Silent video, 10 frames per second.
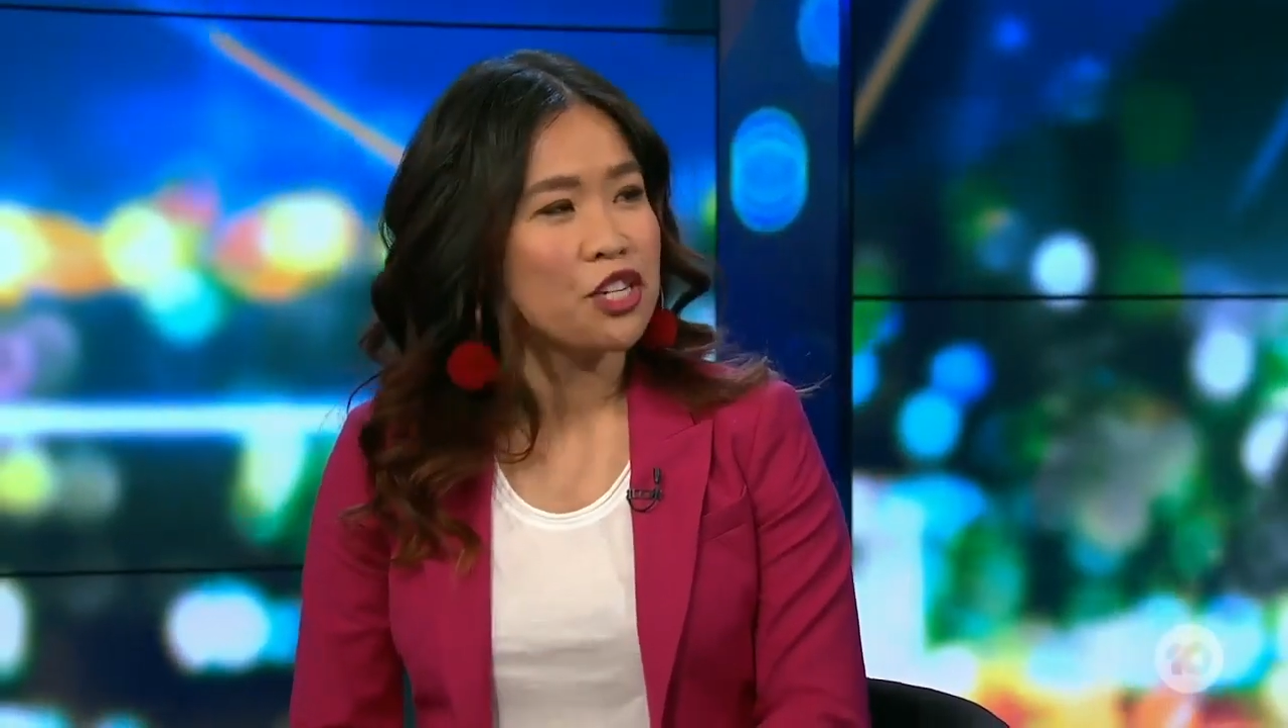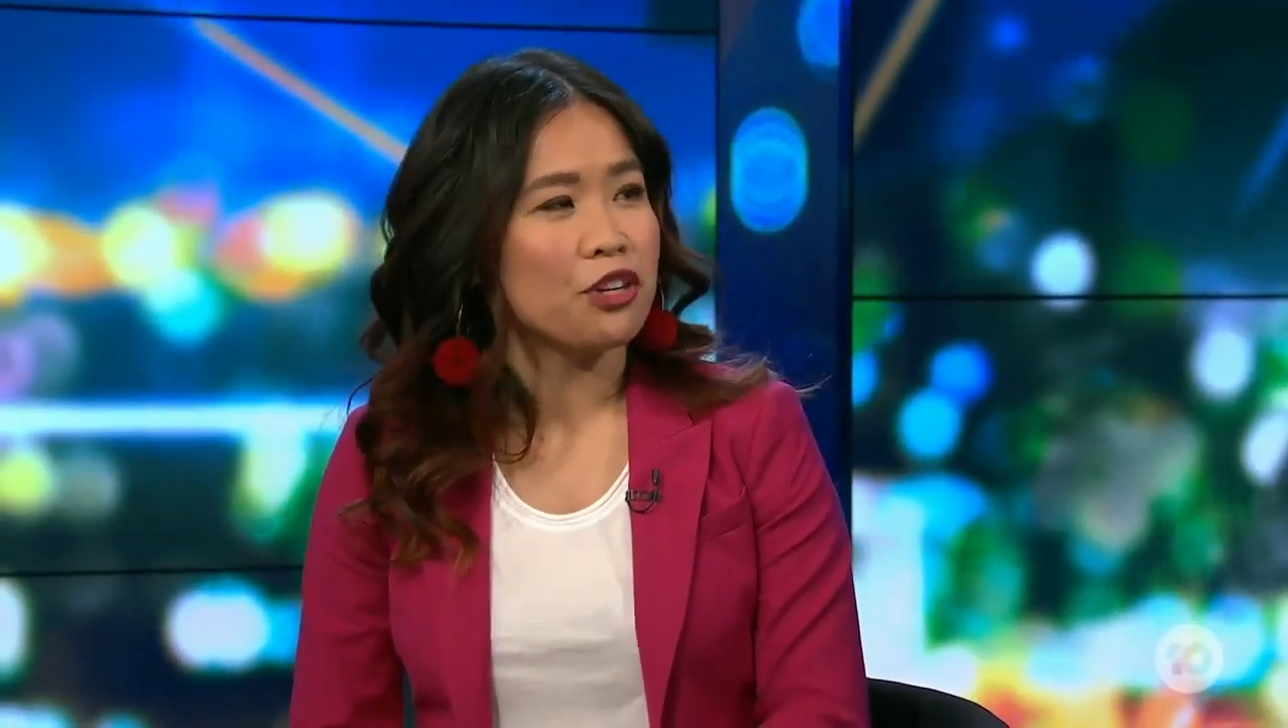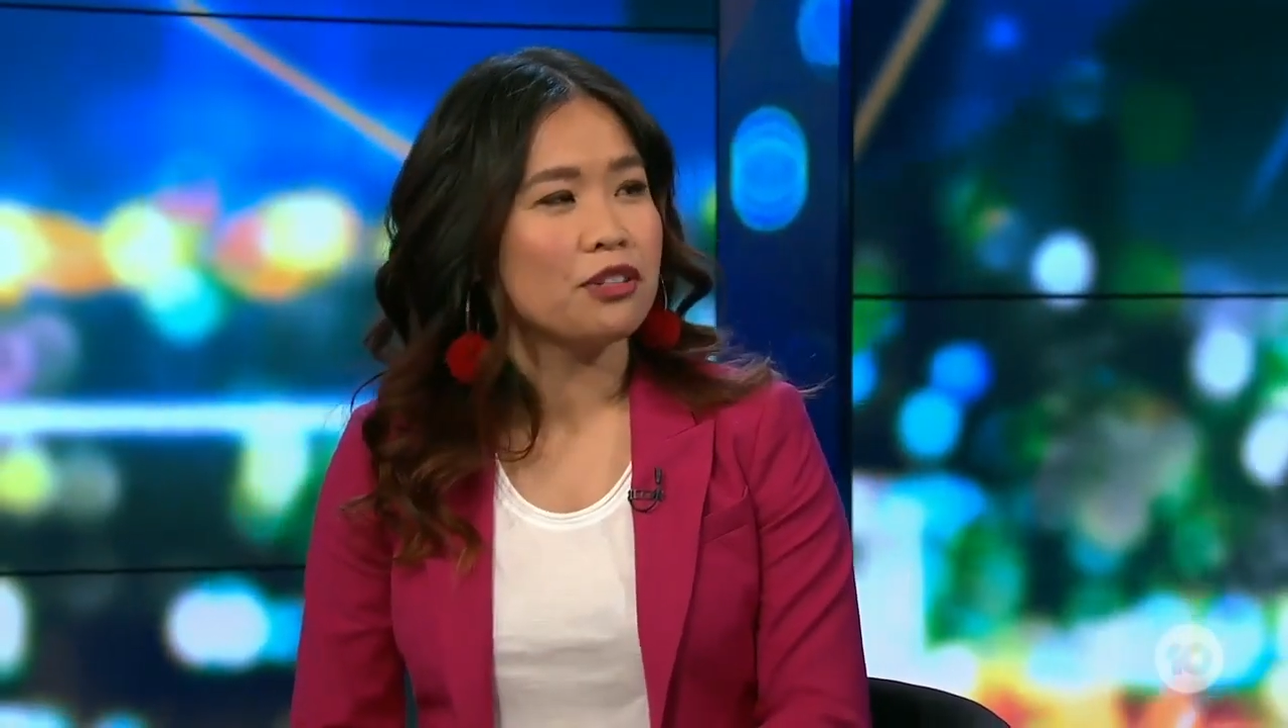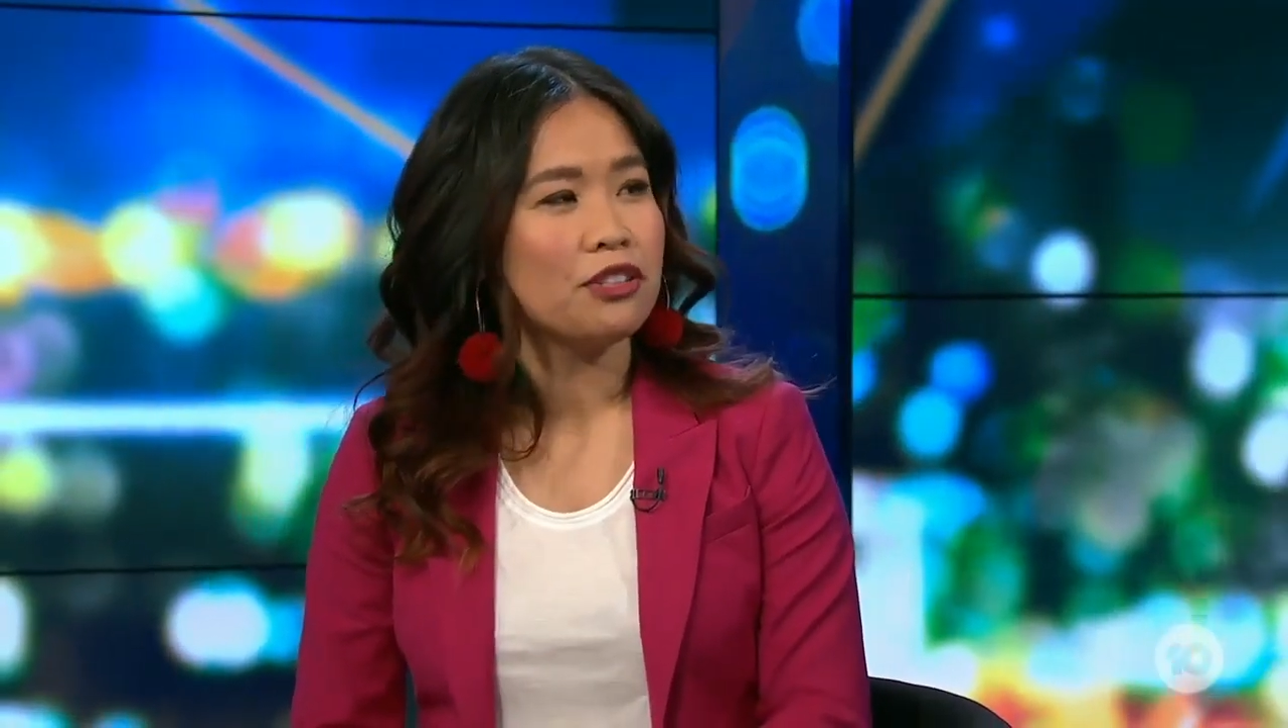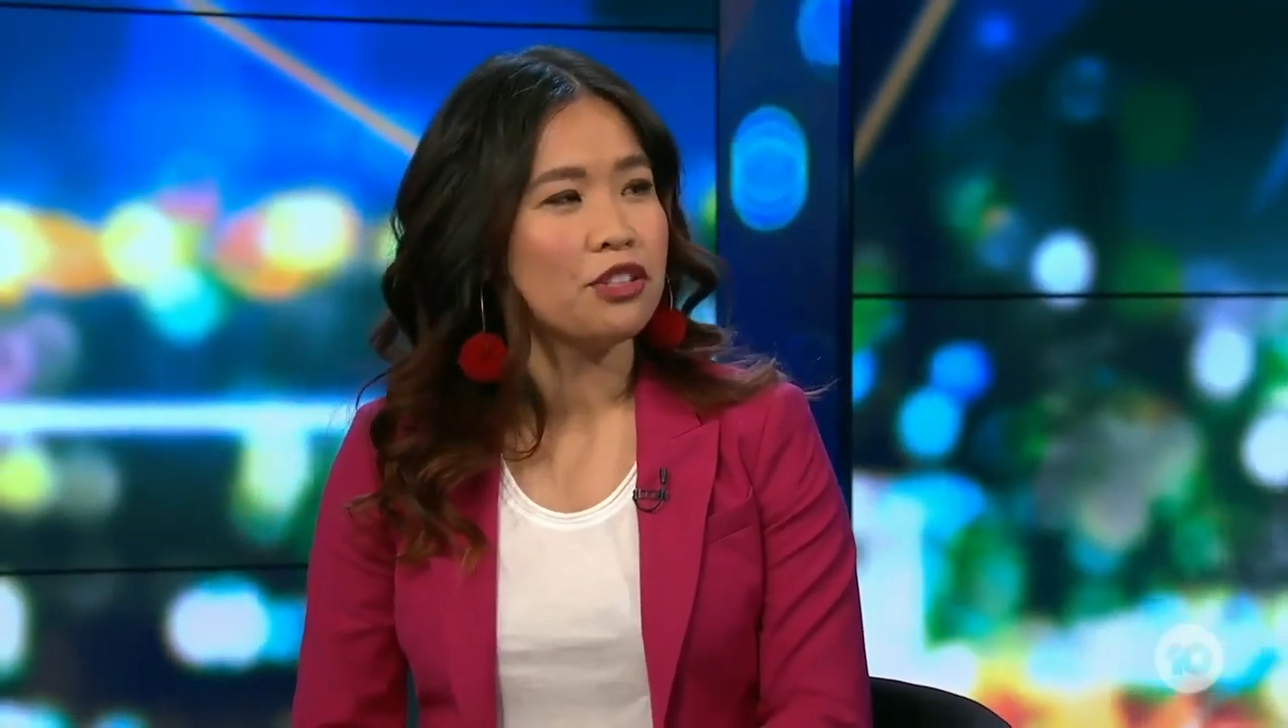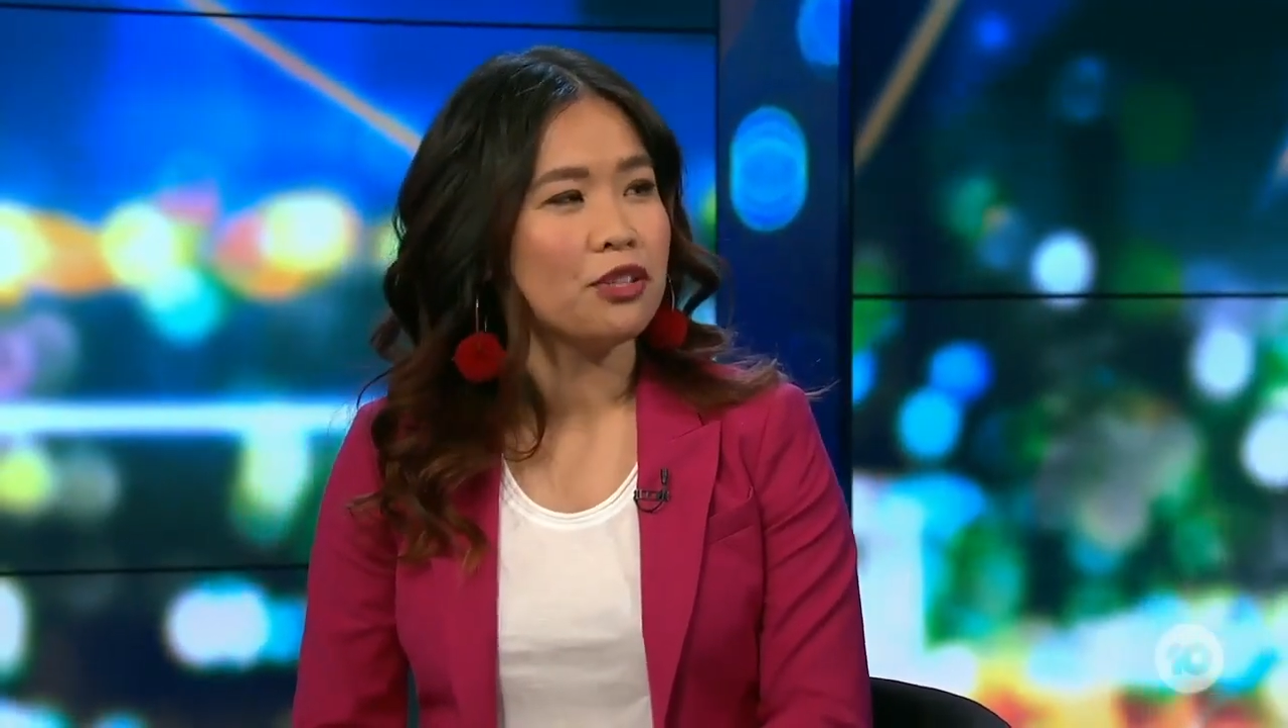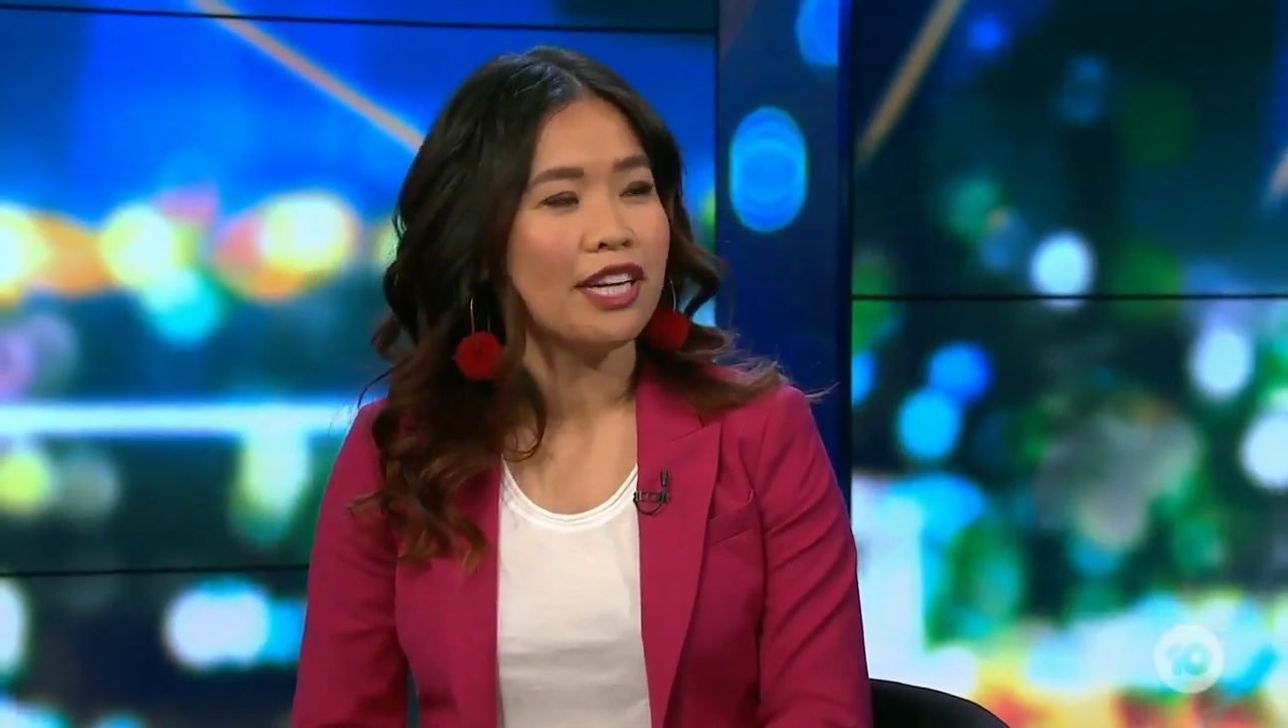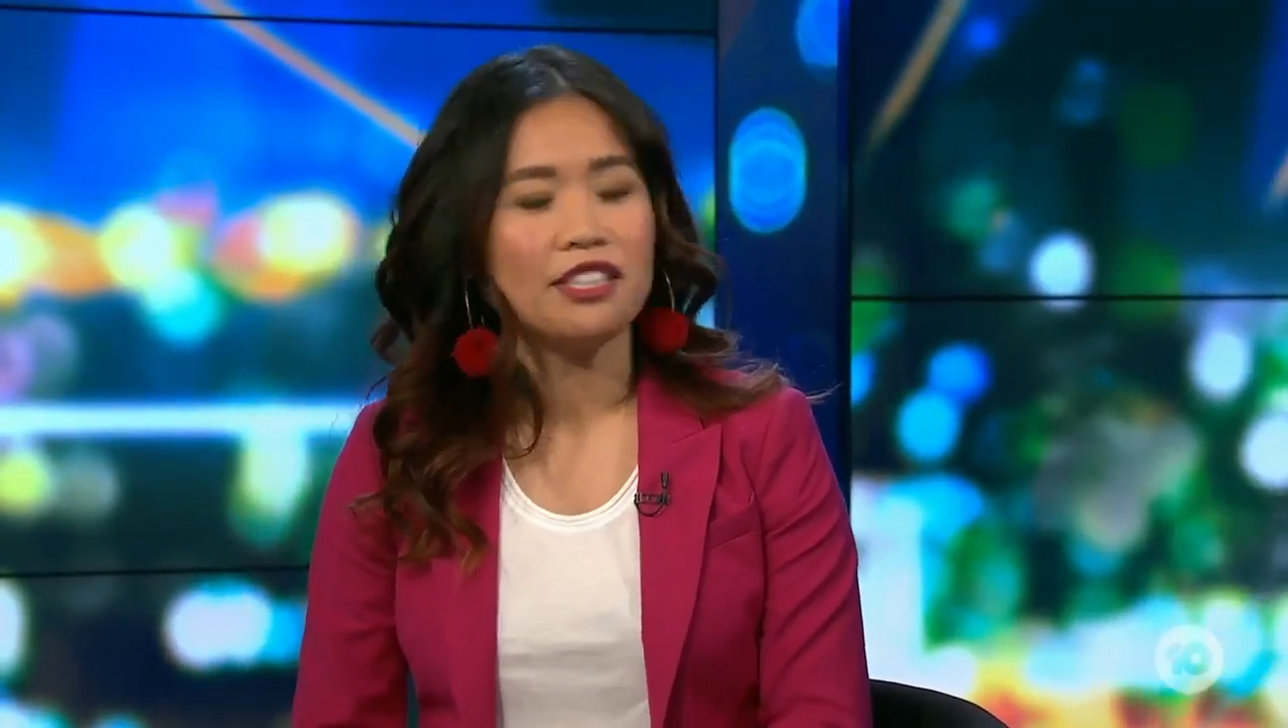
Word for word: shows during